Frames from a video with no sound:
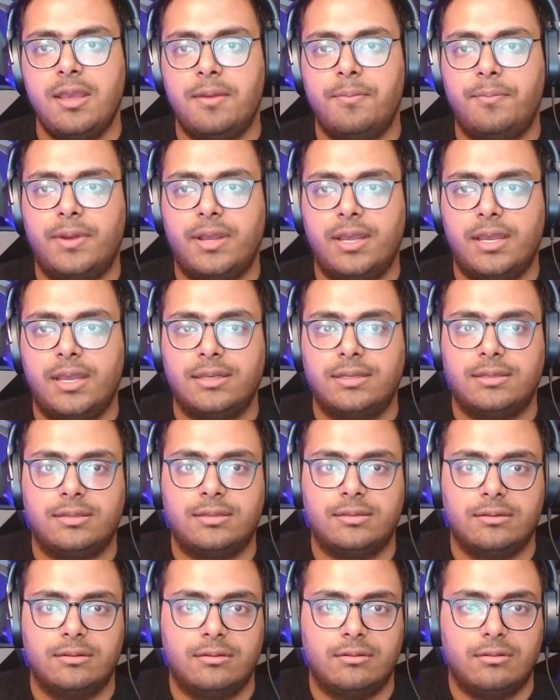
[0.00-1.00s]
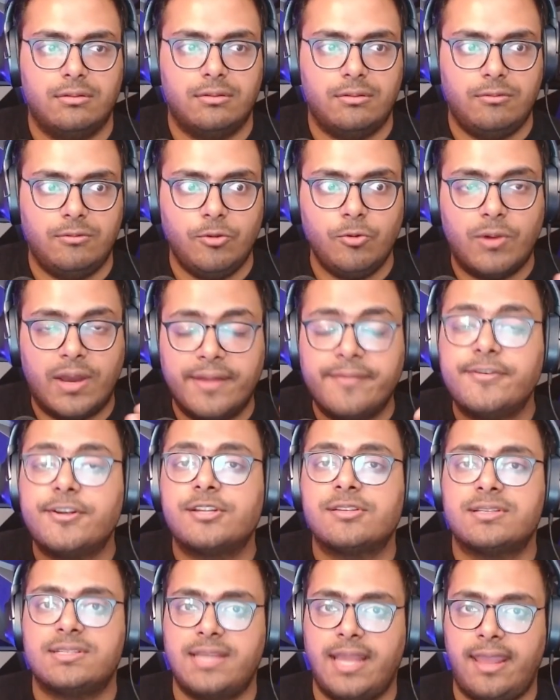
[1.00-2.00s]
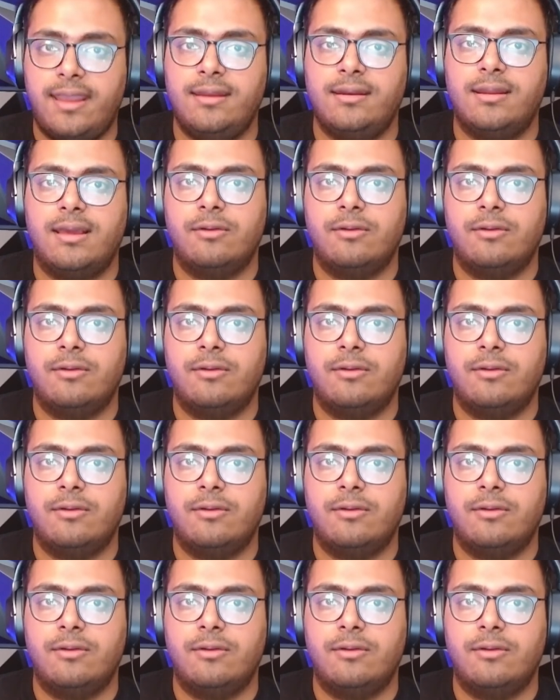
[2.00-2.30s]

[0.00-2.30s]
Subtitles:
but you understand